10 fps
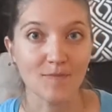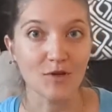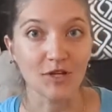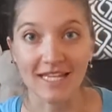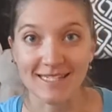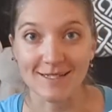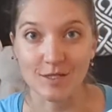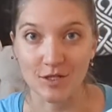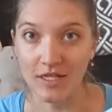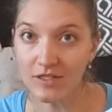your guesses
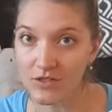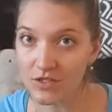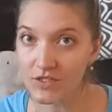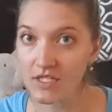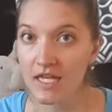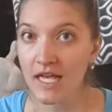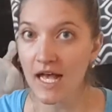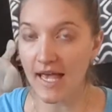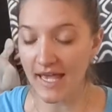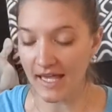and your answers
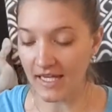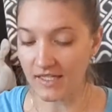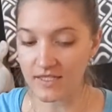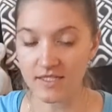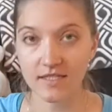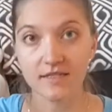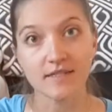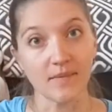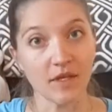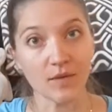and
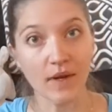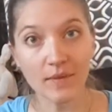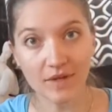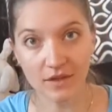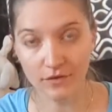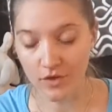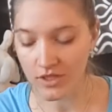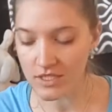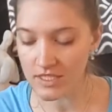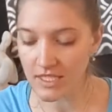something to write with, of
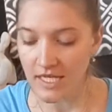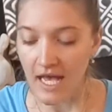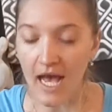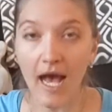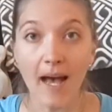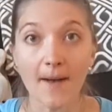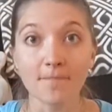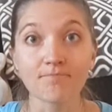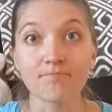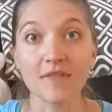course.
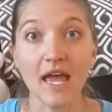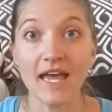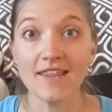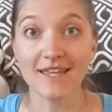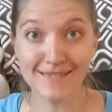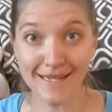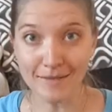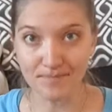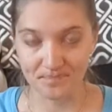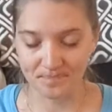And that's
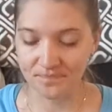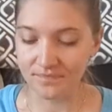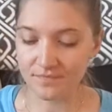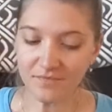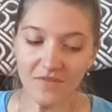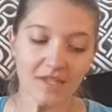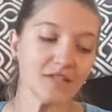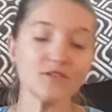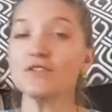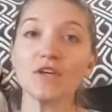it.
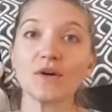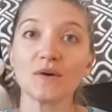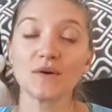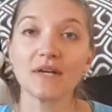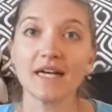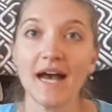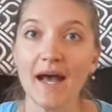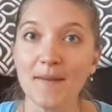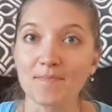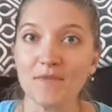So
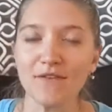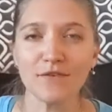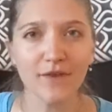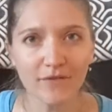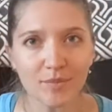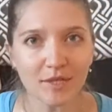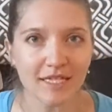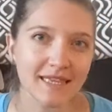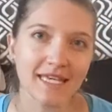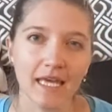if you've ever
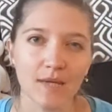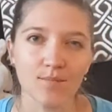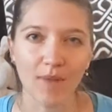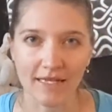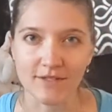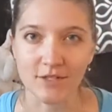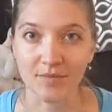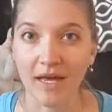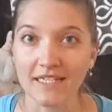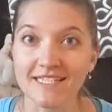played the game
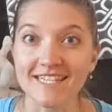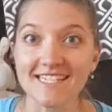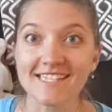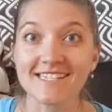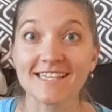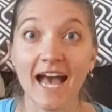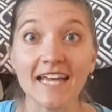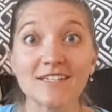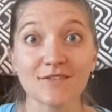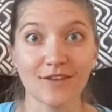Mastermind, this is
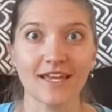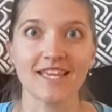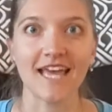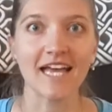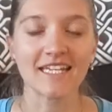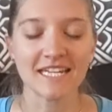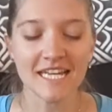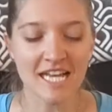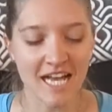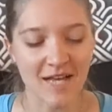kind of like
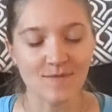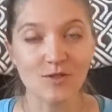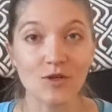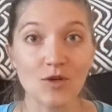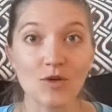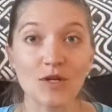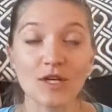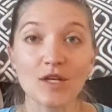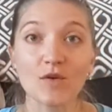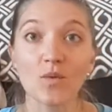that. So
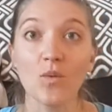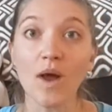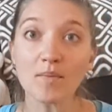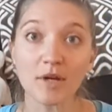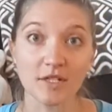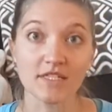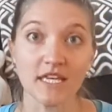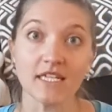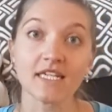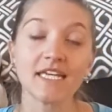one
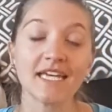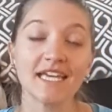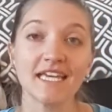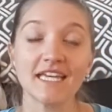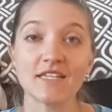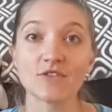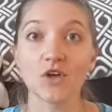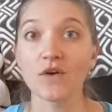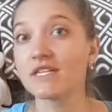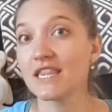person is
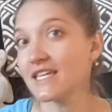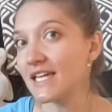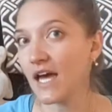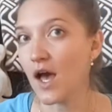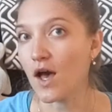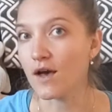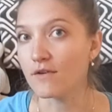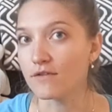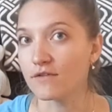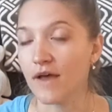going to think
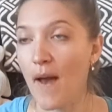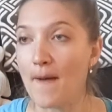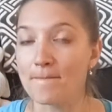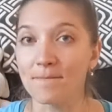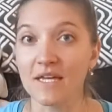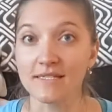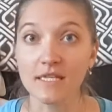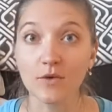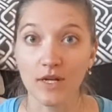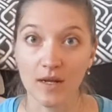of a
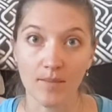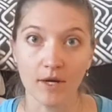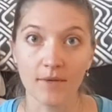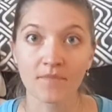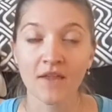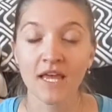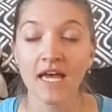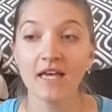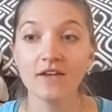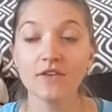secret number.
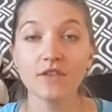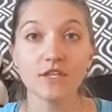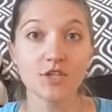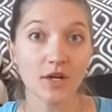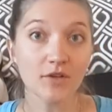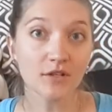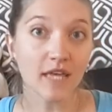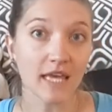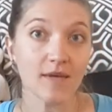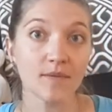The general
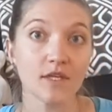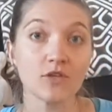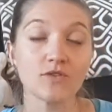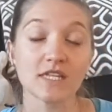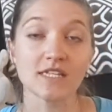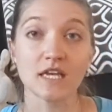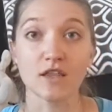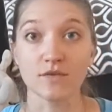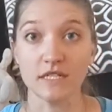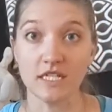game uses a
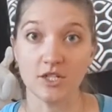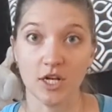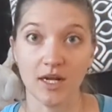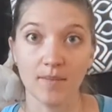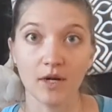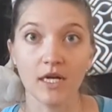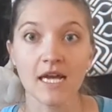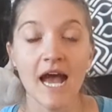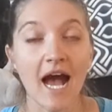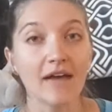3-digit number.
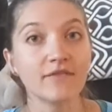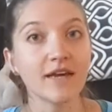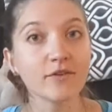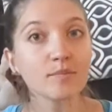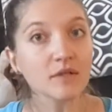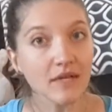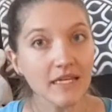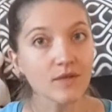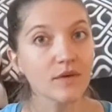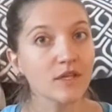I've never
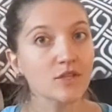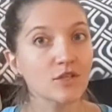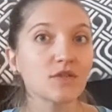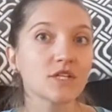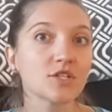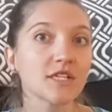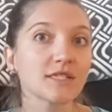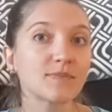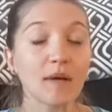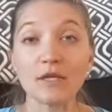played with 2
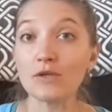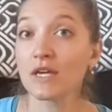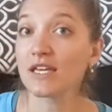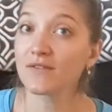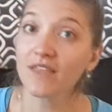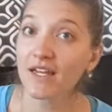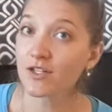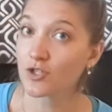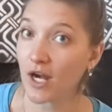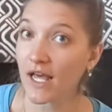digits, but you could give that a
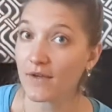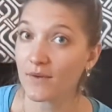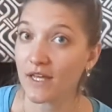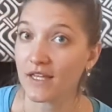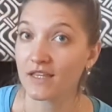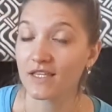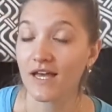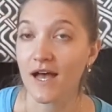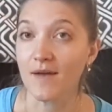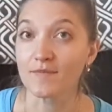try with
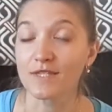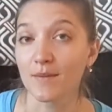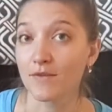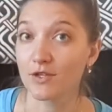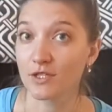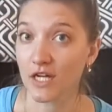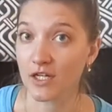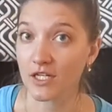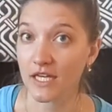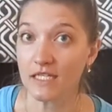some of your
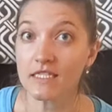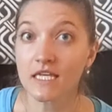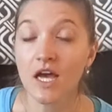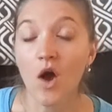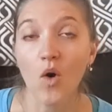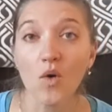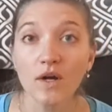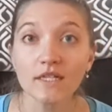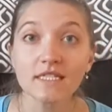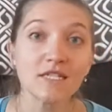younger kids.
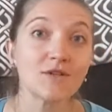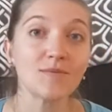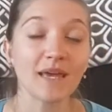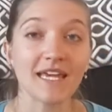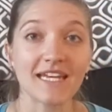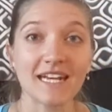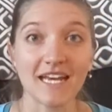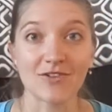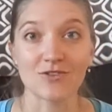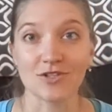Or to make it an
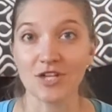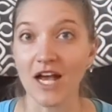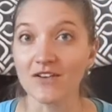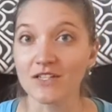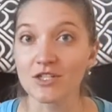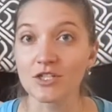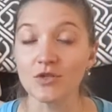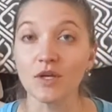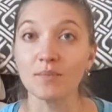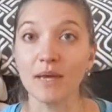extra challenge, you
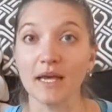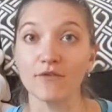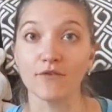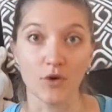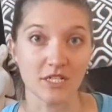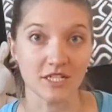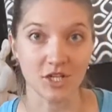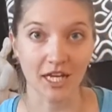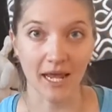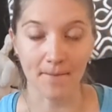can pick a
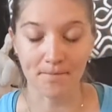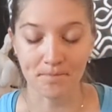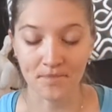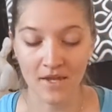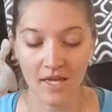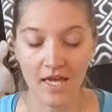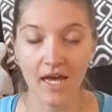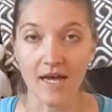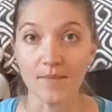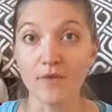4-digit game,
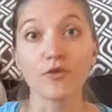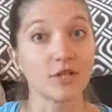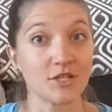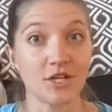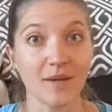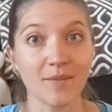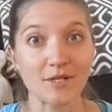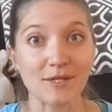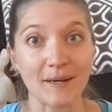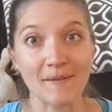a 4-digit number,
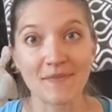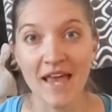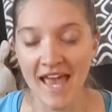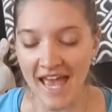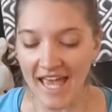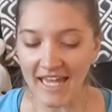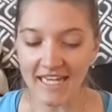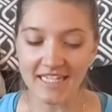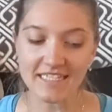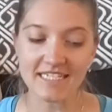sorry.
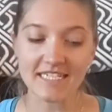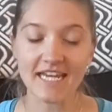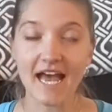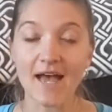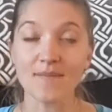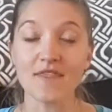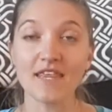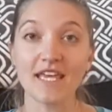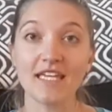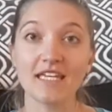And
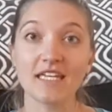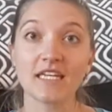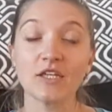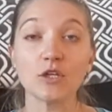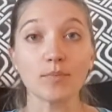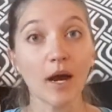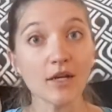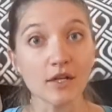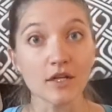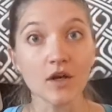then your
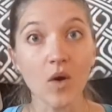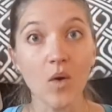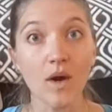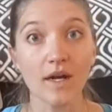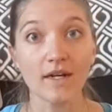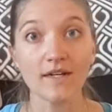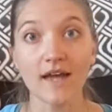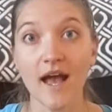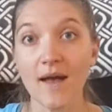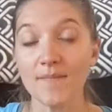partner or
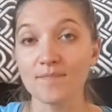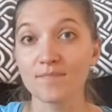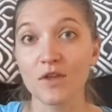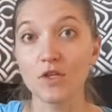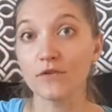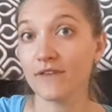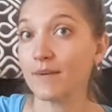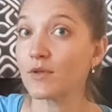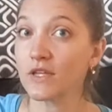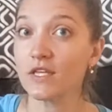your
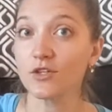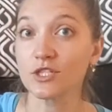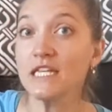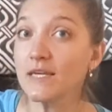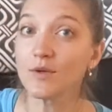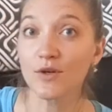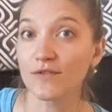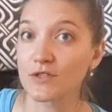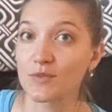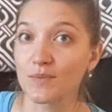family, your team,
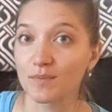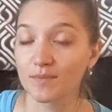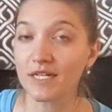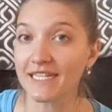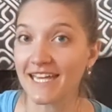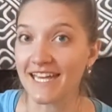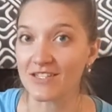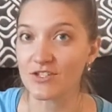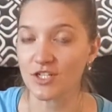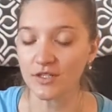whoever's playing
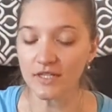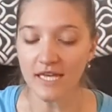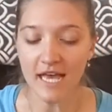against you,